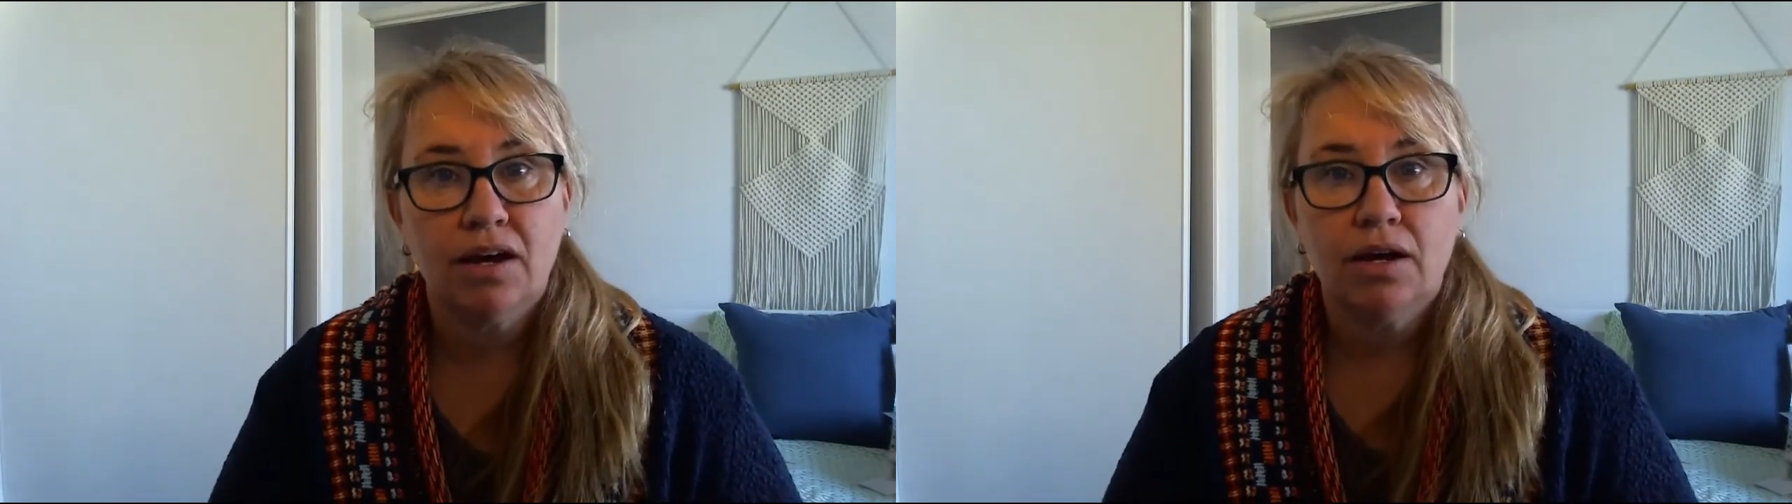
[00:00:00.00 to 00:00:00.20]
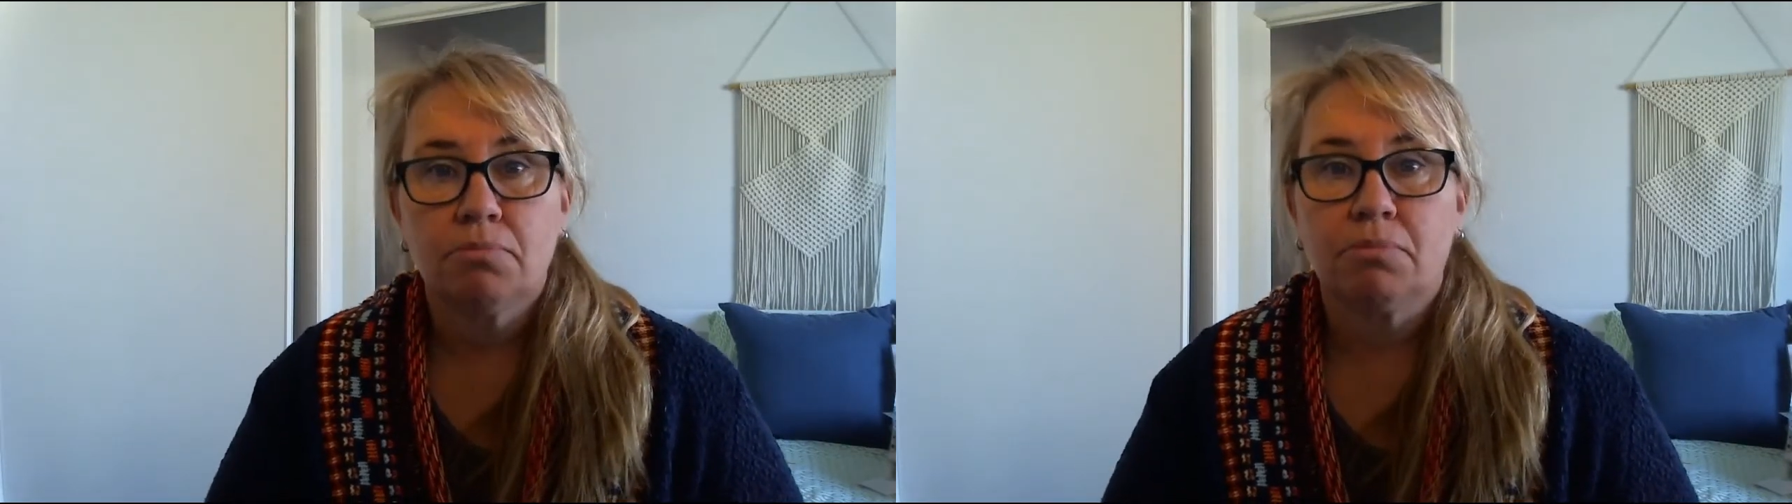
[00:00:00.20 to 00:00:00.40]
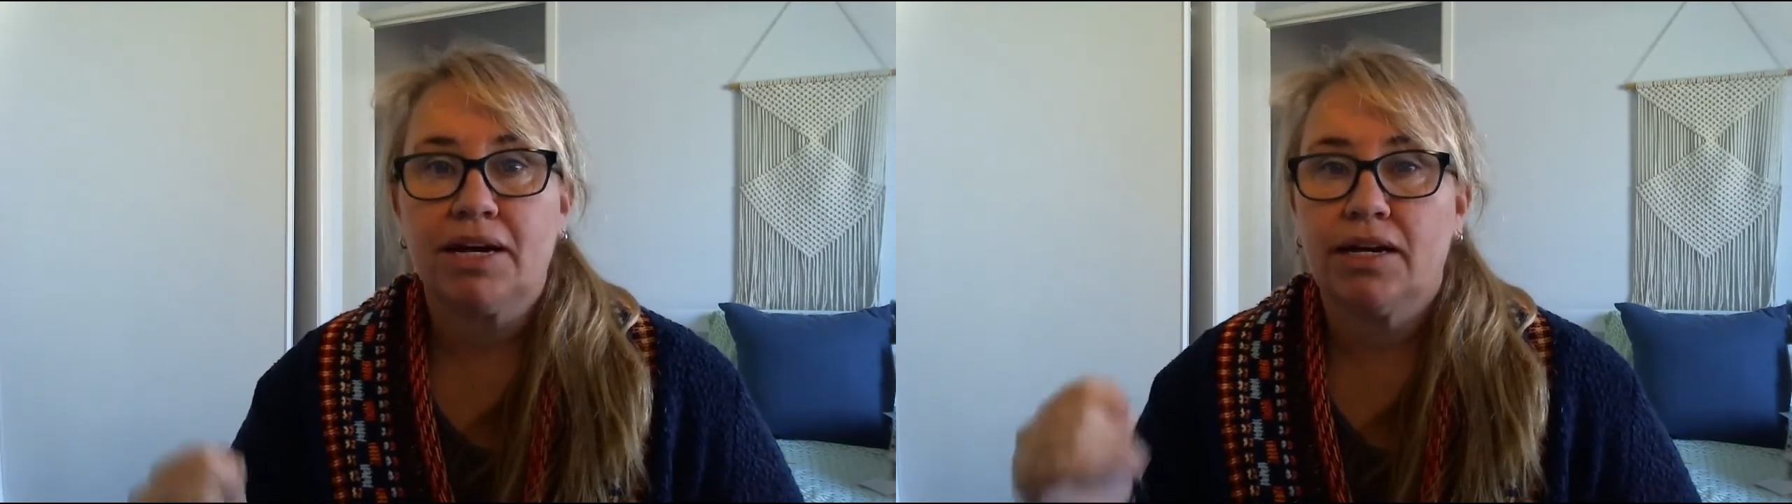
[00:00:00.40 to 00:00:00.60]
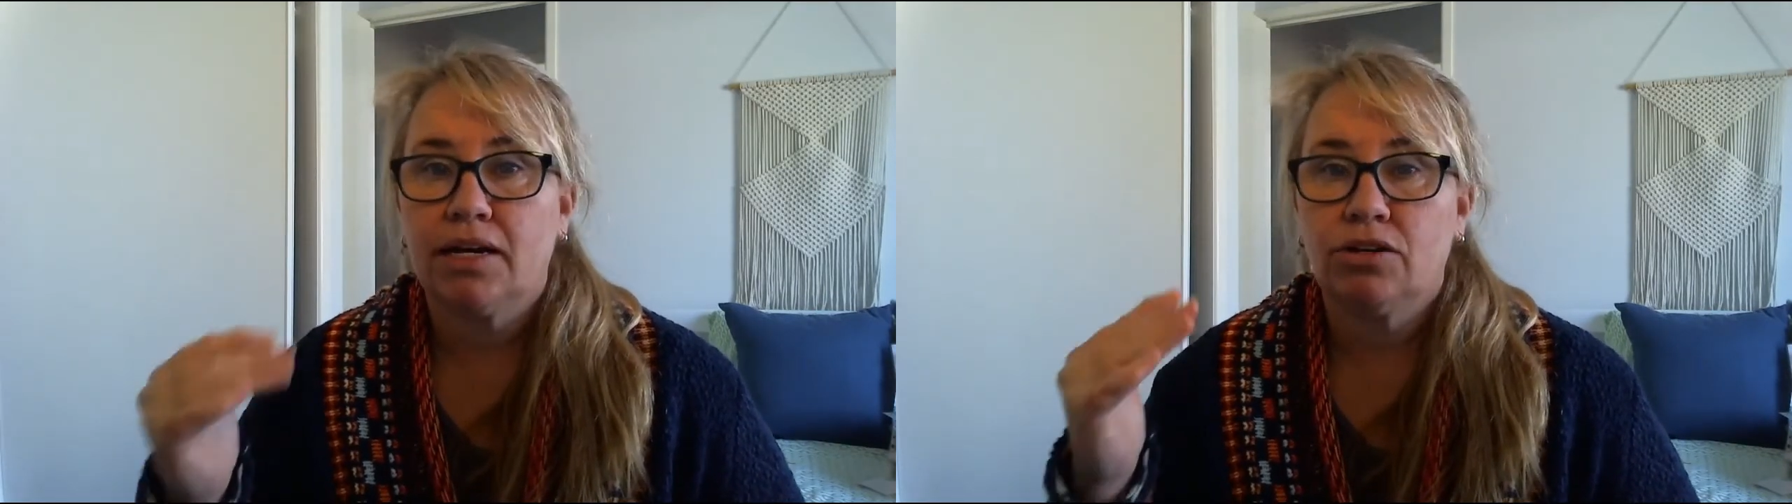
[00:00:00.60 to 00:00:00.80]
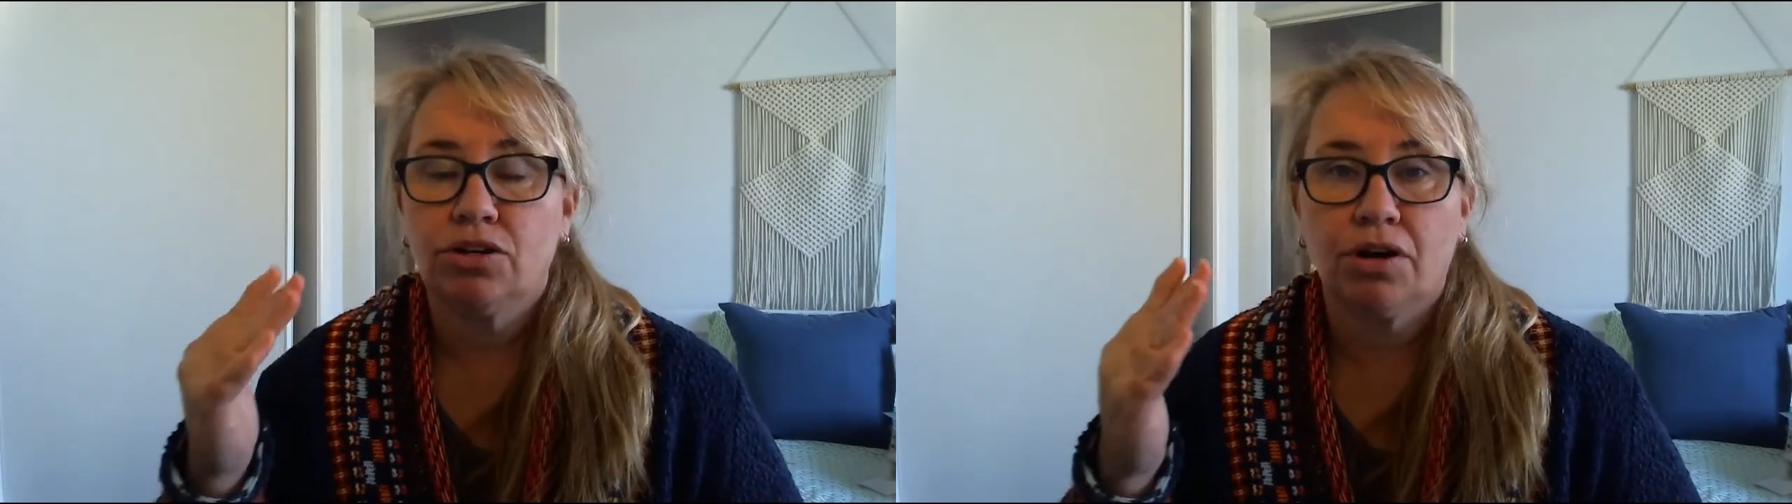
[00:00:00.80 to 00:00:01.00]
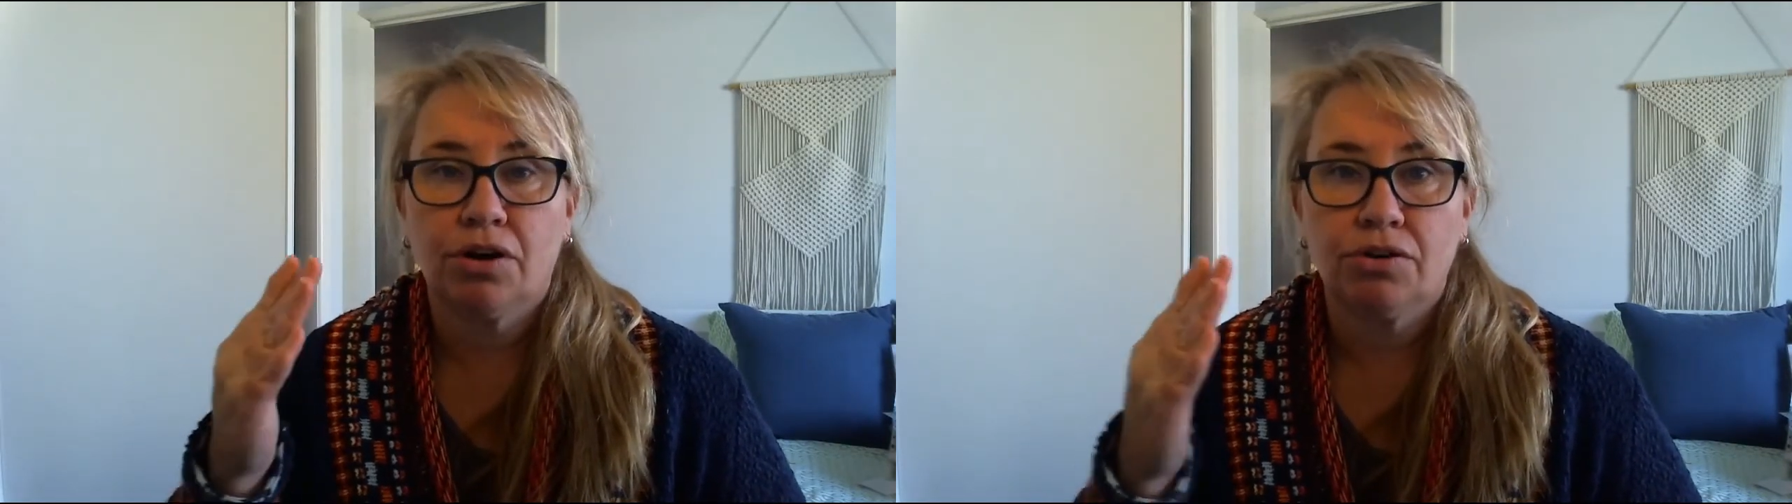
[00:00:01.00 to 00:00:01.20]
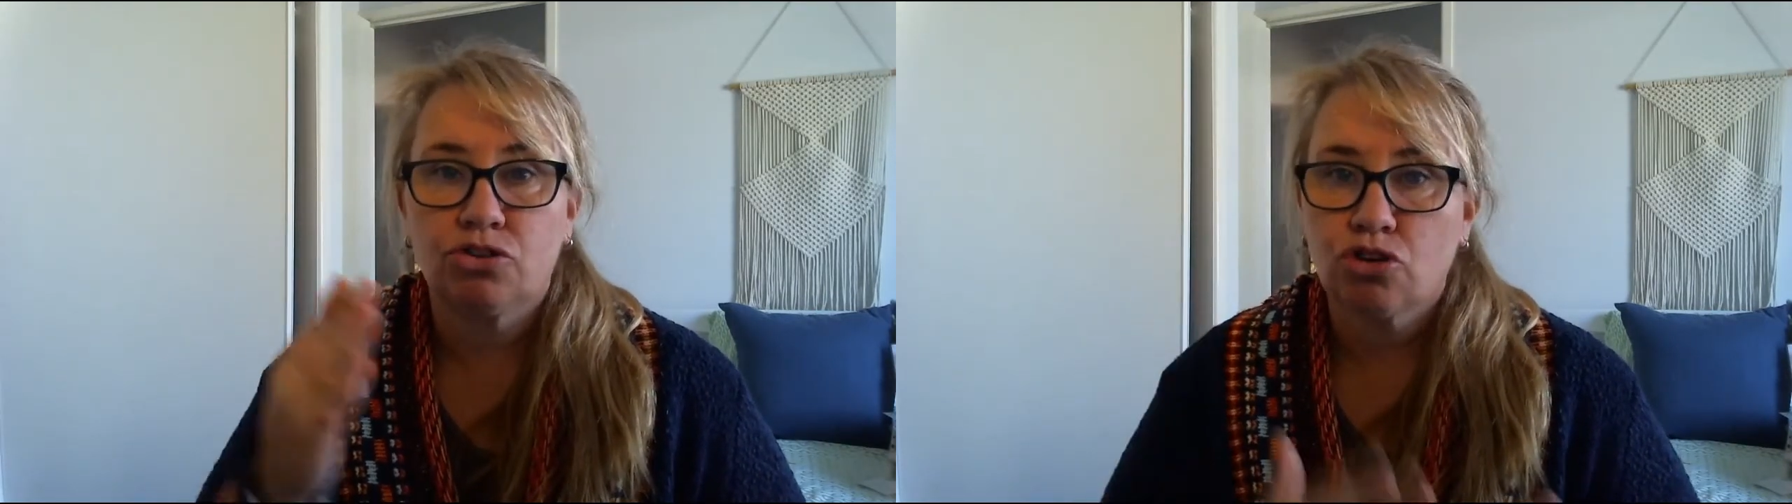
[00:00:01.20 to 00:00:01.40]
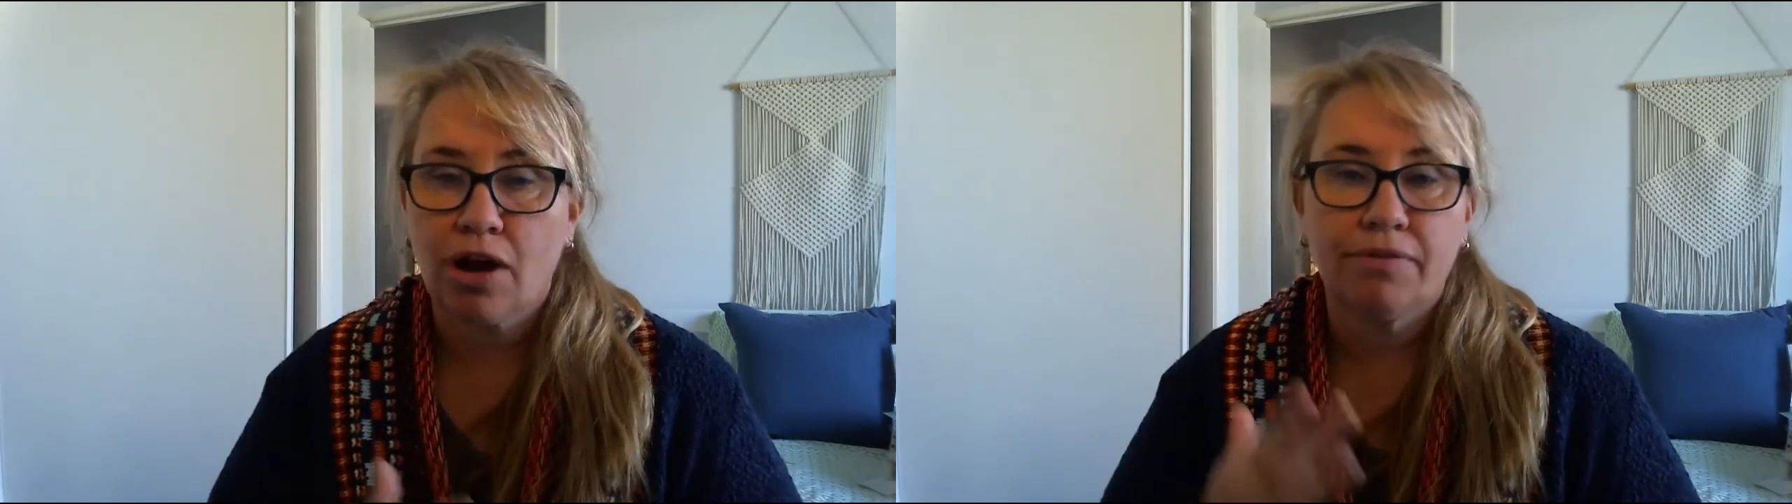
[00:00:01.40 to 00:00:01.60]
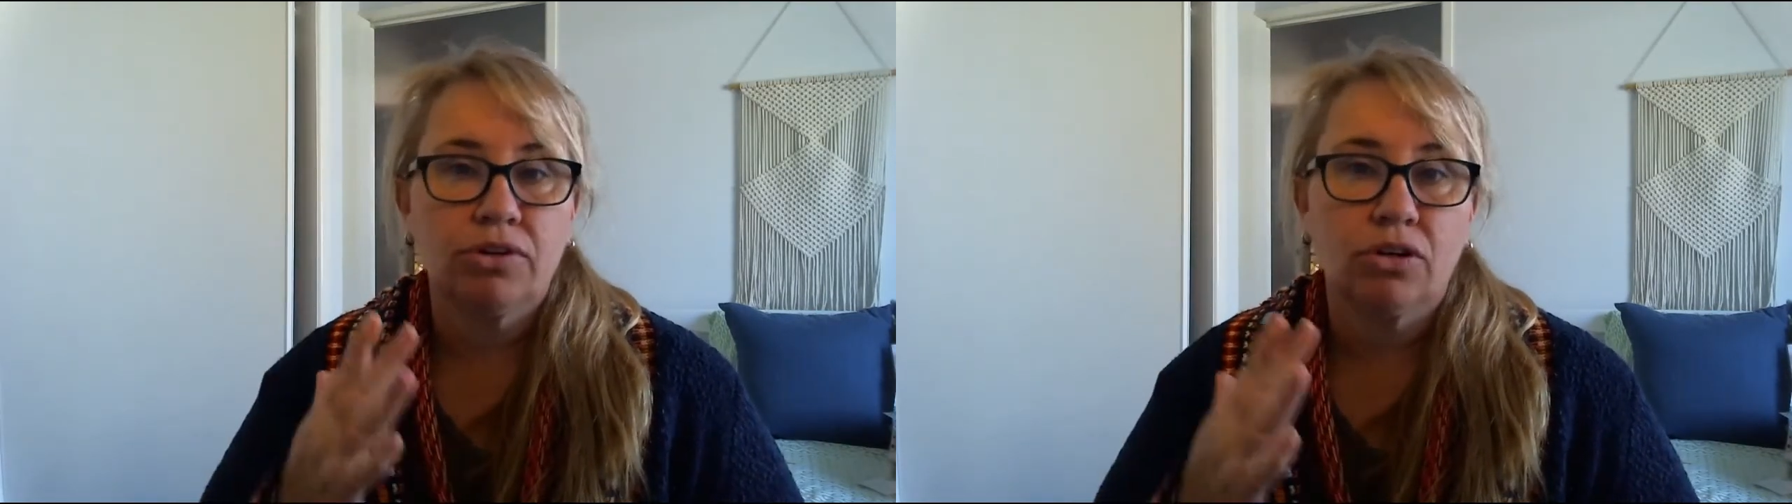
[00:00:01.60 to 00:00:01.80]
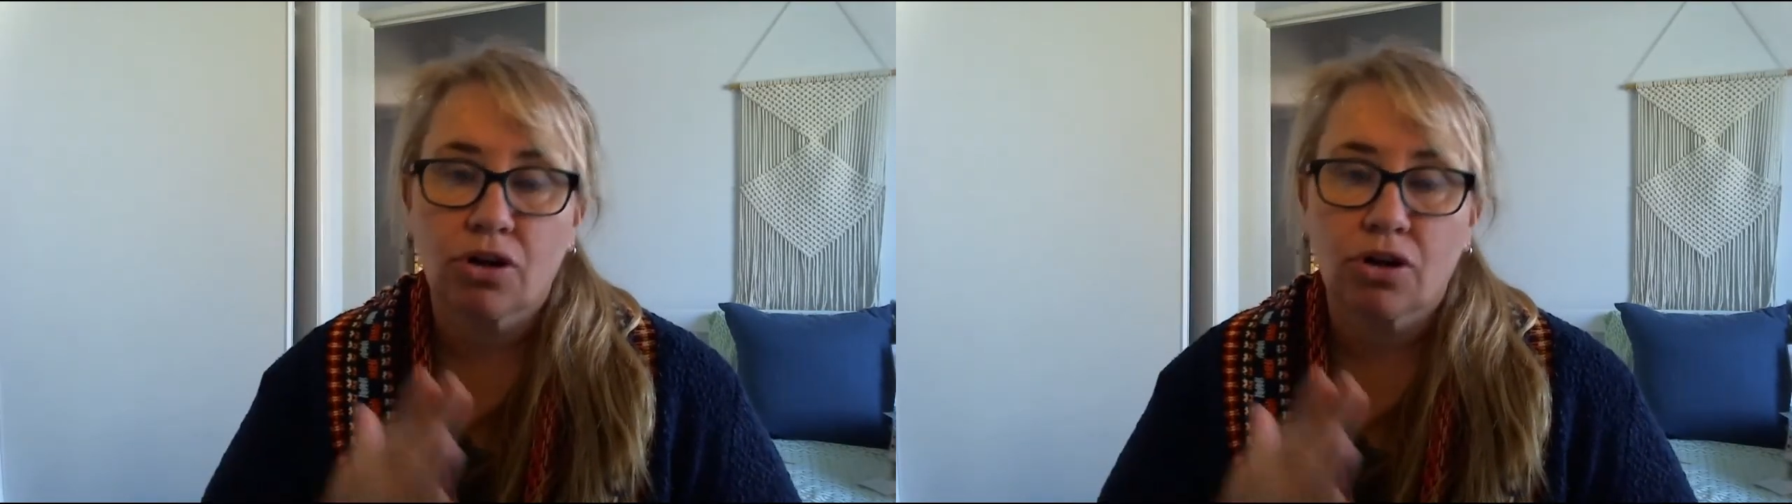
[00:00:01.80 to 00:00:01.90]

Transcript: meaning, travel,